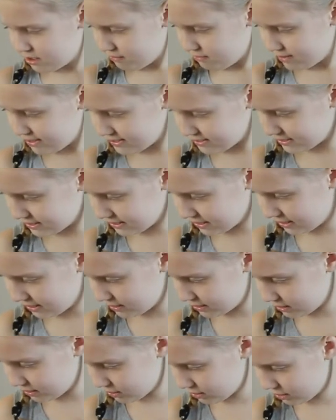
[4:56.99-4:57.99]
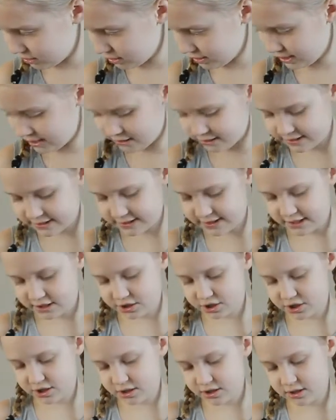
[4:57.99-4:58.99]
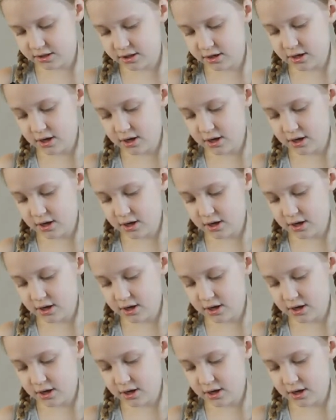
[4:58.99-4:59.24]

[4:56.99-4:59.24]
What is it? Her hair extension?